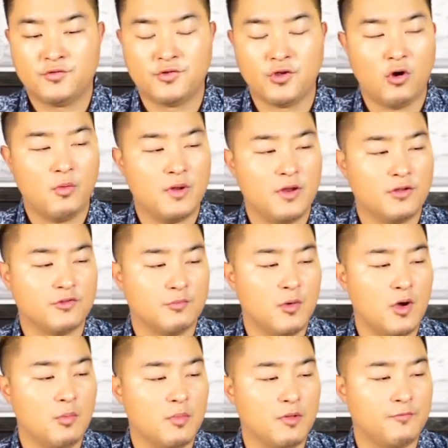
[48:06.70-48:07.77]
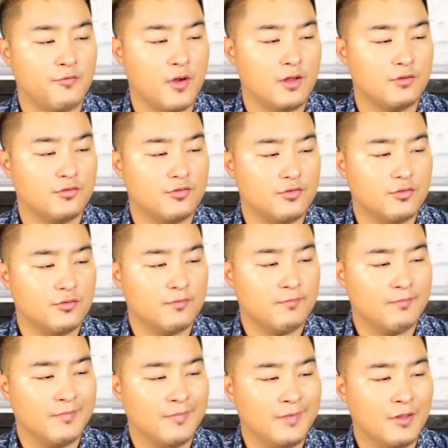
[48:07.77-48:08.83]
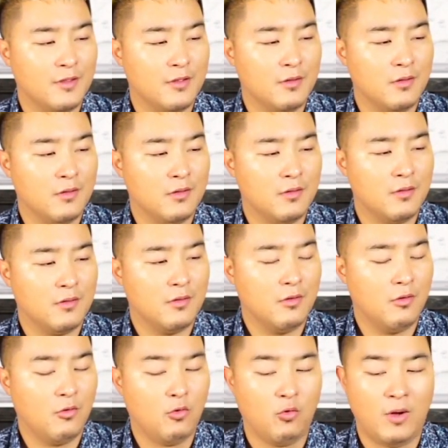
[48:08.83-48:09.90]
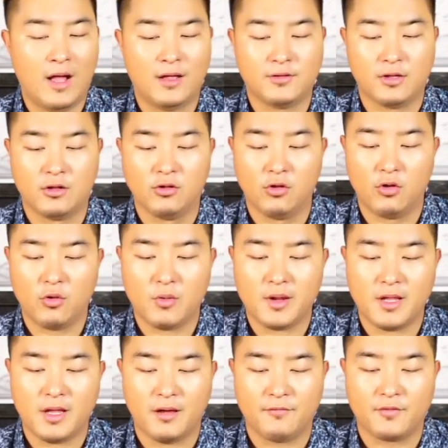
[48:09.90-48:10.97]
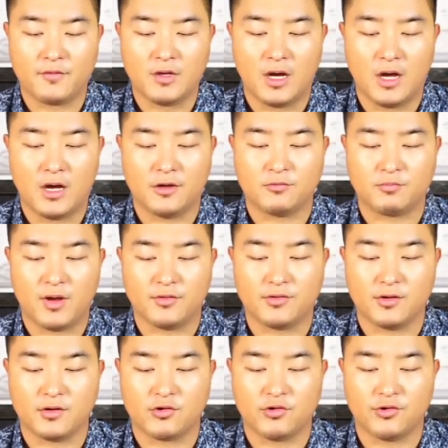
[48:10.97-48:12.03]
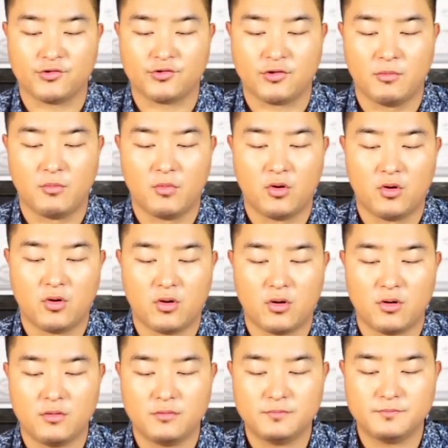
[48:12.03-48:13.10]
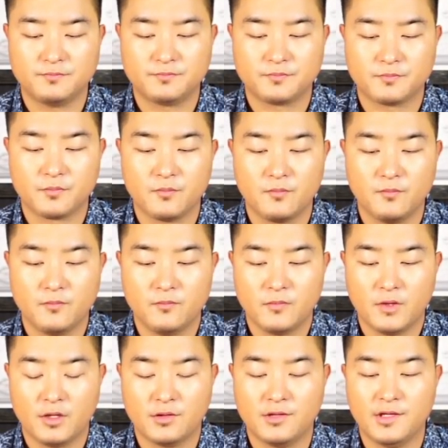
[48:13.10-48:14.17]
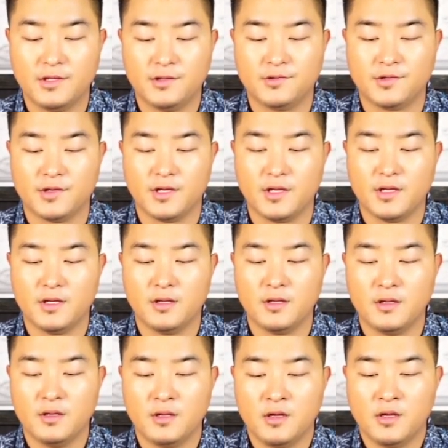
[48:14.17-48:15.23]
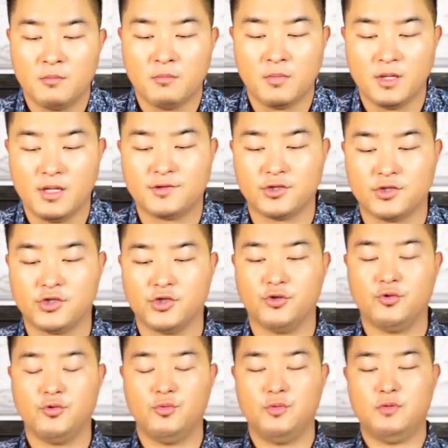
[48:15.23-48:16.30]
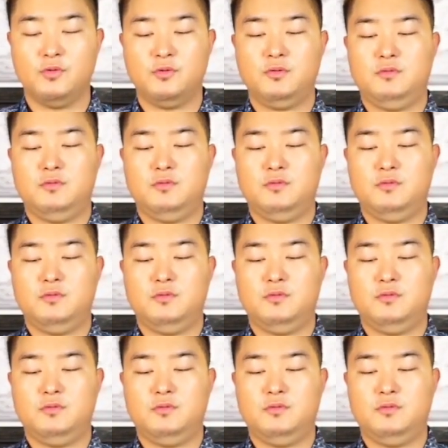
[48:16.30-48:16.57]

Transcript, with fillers: So in this moment, friends, while the glory of God is present, Crystal Moore, DC, Melissa Shue.